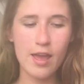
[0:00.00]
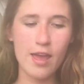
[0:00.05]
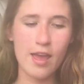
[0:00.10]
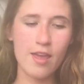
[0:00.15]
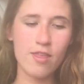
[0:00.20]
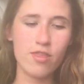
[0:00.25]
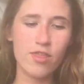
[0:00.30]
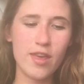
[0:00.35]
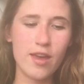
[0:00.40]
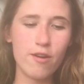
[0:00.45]

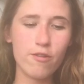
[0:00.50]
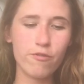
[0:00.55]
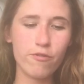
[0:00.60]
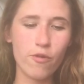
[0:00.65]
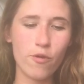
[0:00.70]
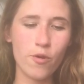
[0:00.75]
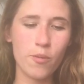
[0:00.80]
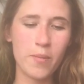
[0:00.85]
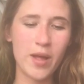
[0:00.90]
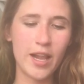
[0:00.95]
and
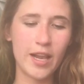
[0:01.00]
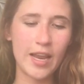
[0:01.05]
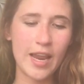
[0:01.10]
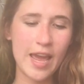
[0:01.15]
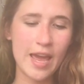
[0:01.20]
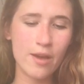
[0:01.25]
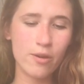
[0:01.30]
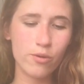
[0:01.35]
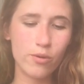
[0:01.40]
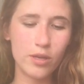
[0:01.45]
therefore my
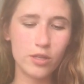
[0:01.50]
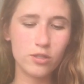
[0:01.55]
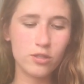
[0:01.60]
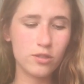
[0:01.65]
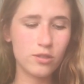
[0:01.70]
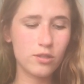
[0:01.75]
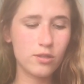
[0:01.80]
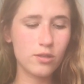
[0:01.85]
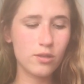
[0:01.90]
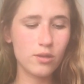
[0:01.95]

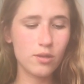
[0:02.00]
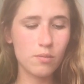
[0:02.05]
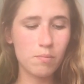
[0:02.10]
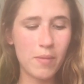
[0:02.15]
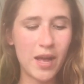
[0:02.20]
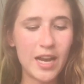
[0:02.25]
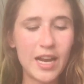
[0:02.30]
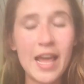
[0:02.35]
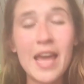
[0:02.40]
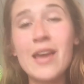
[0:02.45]

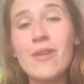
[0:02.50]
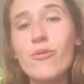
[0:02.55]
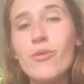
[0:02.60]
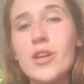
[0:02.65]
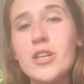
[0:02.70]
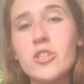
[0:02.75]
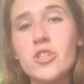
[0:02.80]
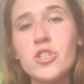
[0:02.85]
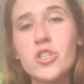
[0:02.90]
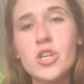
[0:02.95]

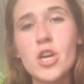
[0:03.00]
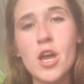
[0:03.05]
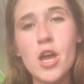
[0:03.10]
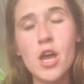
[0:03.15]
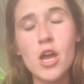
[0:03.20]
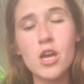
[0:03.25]
language